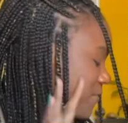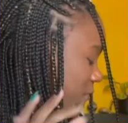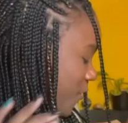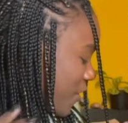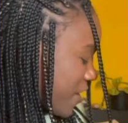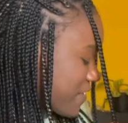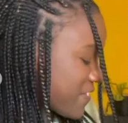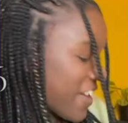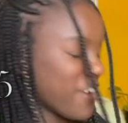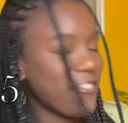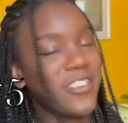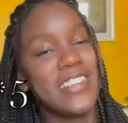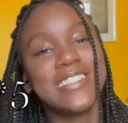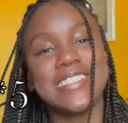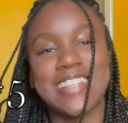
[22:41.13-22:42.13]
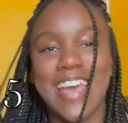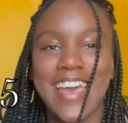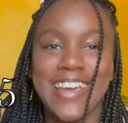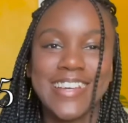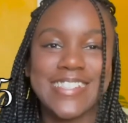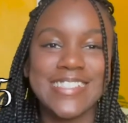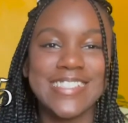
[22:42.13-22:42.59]
four favorite
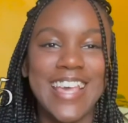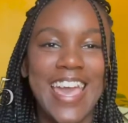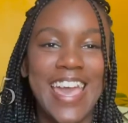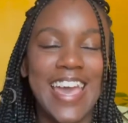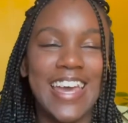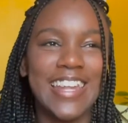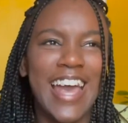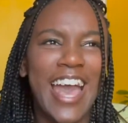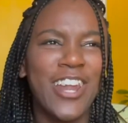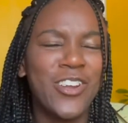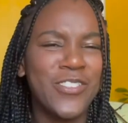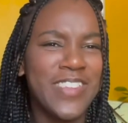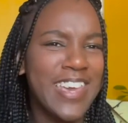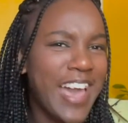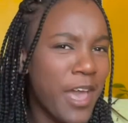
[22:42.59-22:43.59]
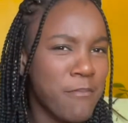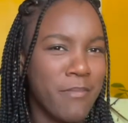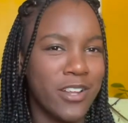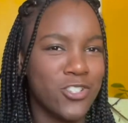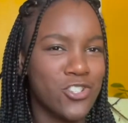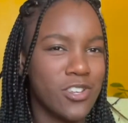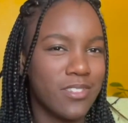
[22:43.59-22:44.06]
decks, and I don't think I
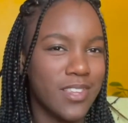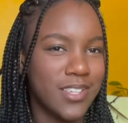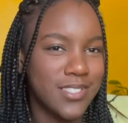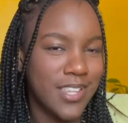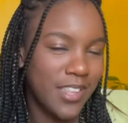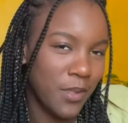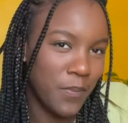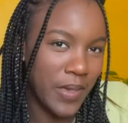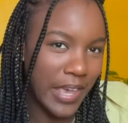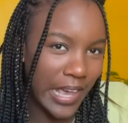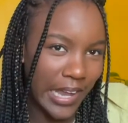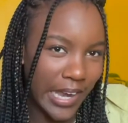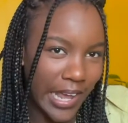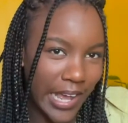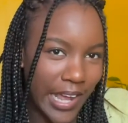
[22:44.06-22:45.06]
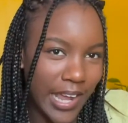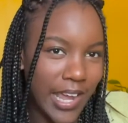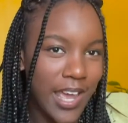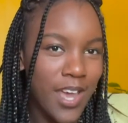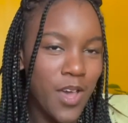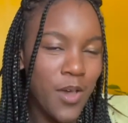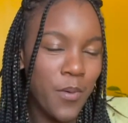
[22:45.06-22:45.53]
mentioned this in the
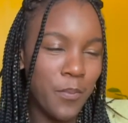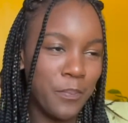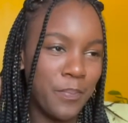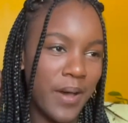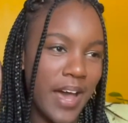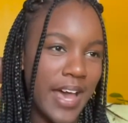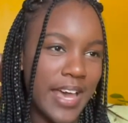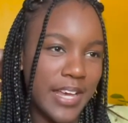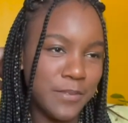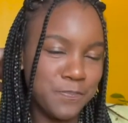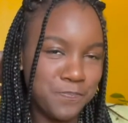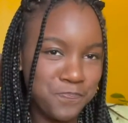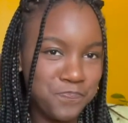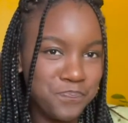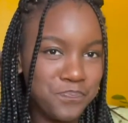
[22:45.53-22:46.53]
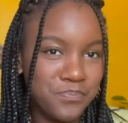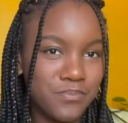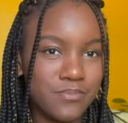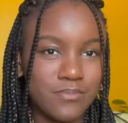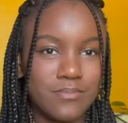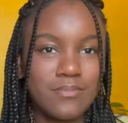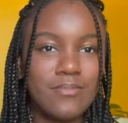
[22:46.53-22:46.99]
beginning, but
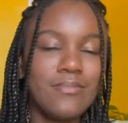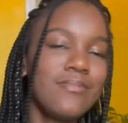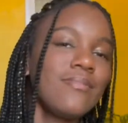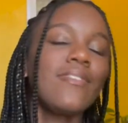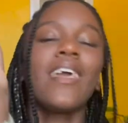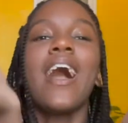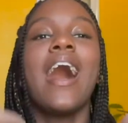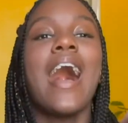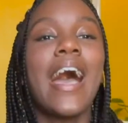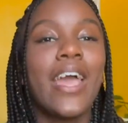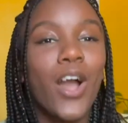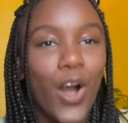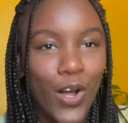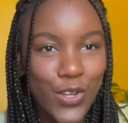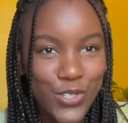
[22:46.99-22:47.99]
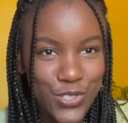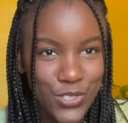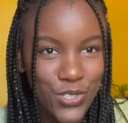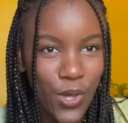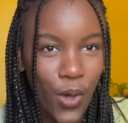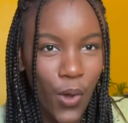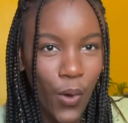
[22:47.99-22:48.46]
I
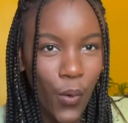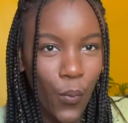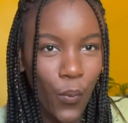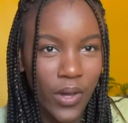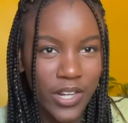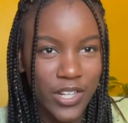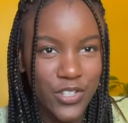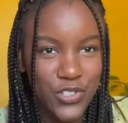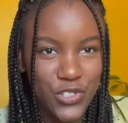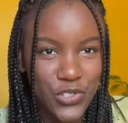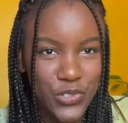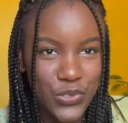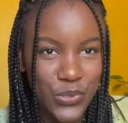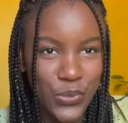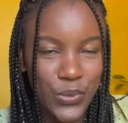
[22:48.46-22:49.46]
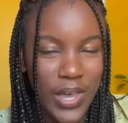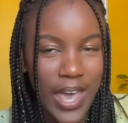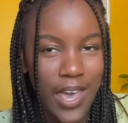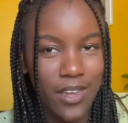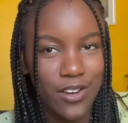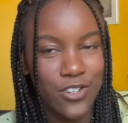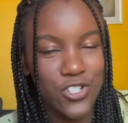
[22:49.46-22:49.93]
also wanted to
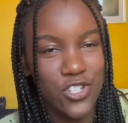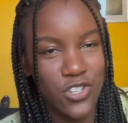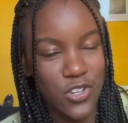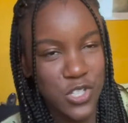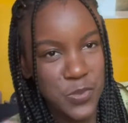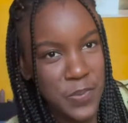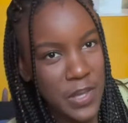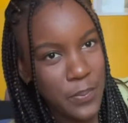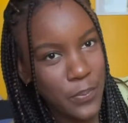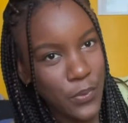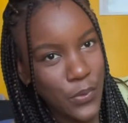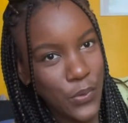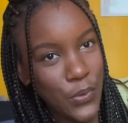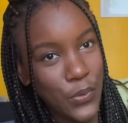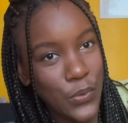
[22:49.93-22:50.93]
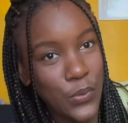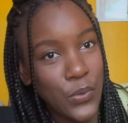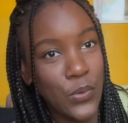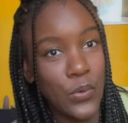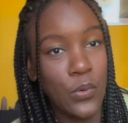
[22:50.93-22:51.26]
cater to those people who